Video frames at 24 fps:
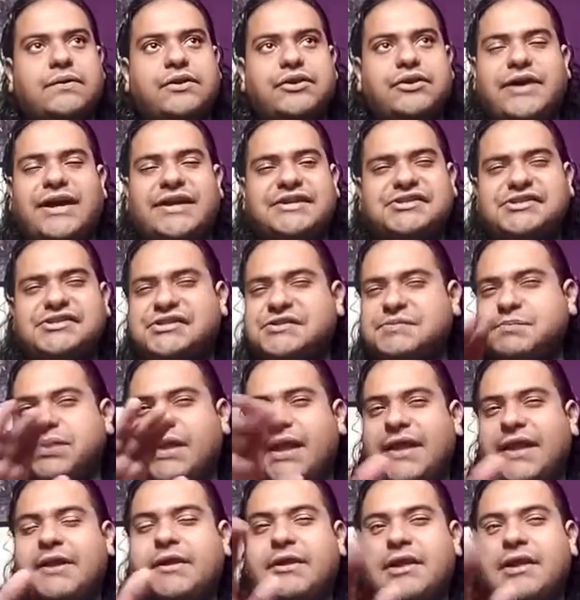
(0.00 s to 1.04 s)
you guys just
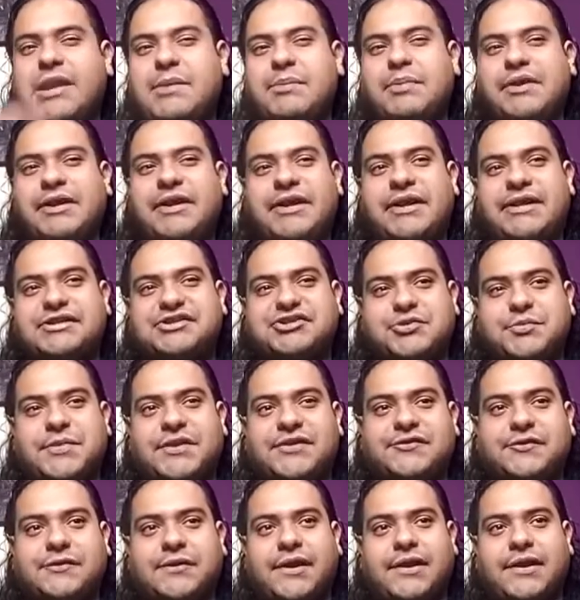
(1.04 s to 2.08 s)
plan on keeping it
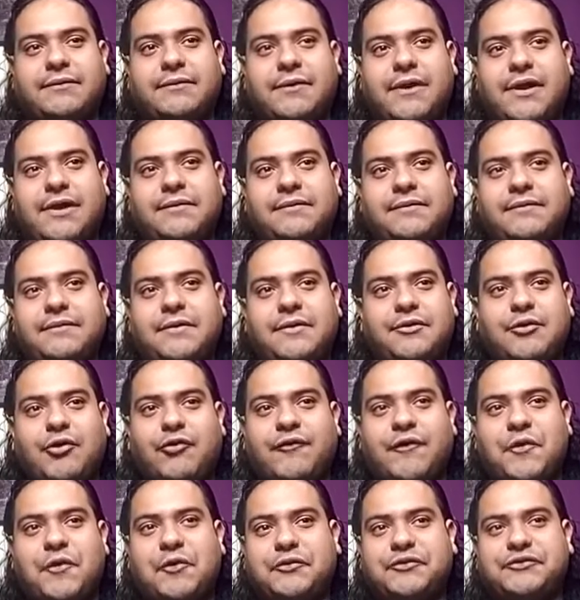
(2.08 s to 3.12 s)
instrumental, like, right? No
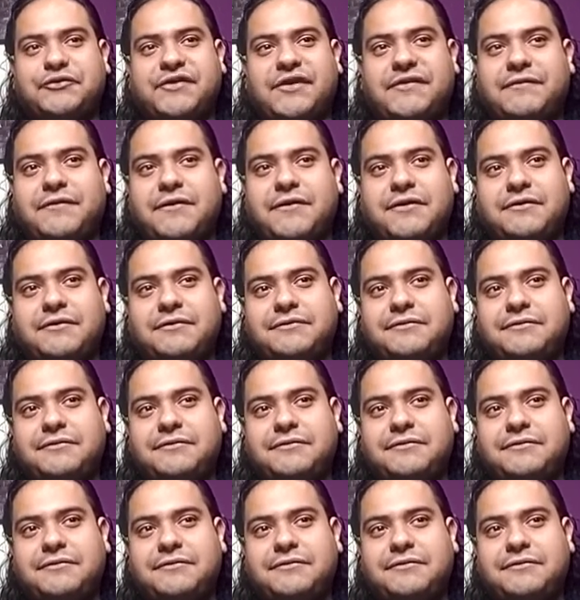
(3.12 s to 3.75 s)
vocals ever?